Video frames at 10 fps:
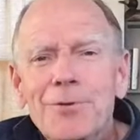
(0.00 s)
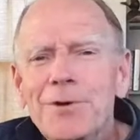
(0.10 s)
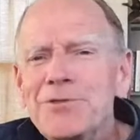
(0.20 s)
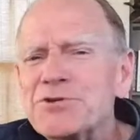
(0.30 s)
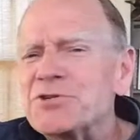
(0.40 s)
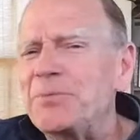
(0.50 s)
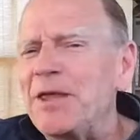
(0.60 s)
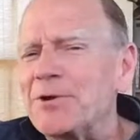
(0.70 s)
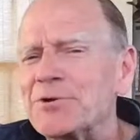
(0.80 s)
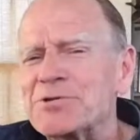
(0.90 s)
When the
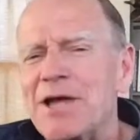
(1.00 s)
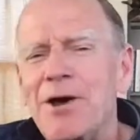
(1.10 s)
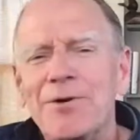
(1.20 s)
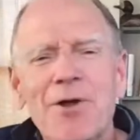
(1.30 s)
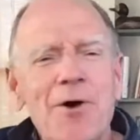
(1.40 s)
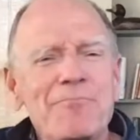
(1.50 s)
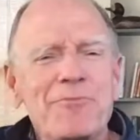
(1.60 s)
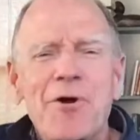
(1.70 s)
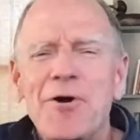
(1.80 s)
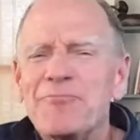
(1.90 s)
speaker's out on
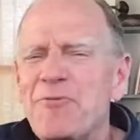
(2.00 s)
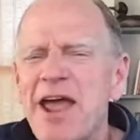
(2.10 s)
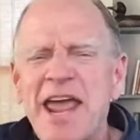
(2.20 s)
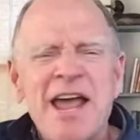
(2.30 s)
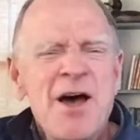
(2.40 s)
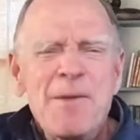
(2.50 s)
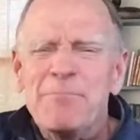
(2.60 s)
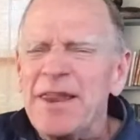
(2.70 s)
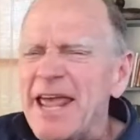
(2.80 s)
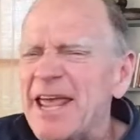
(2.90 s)
Broadway
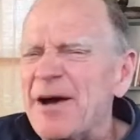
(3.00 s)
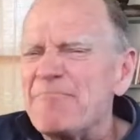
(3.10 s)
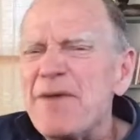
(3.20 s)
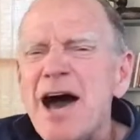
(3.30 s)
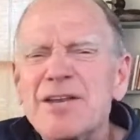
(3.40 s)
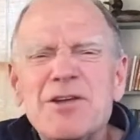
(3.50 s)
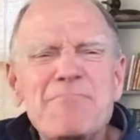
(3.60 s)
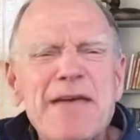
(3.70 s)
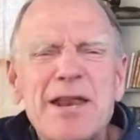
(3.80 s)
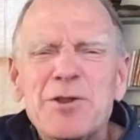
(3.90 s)
playing a
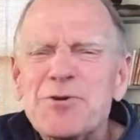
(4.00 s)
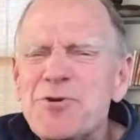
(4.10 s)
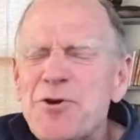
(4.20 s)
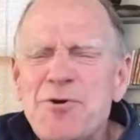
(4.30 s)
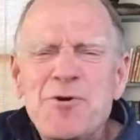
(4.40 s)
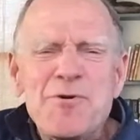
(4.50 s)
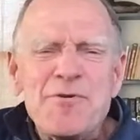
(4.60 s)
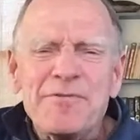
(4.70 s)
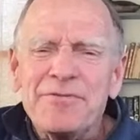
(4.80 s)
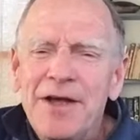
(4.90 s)
monumental
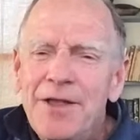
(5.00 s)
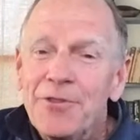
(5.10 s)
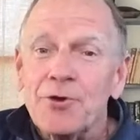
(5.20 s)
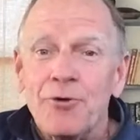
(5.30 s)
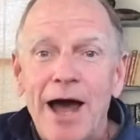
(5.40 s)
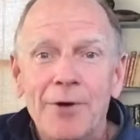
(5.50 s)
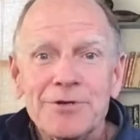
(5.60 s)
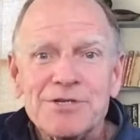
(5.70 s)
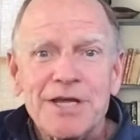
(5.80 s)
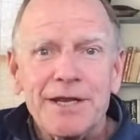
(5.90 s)
groove, the crowd
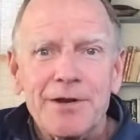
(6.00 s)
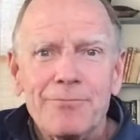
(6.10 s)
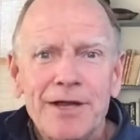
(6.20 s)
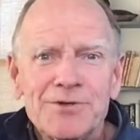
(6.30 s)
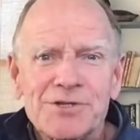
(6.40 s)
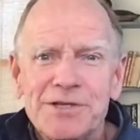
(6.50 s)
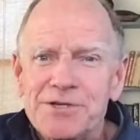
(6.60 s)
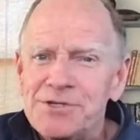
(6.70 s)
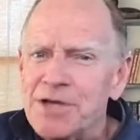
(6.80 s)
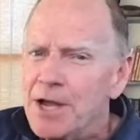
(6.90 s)
is getting
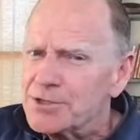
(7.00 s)
restless.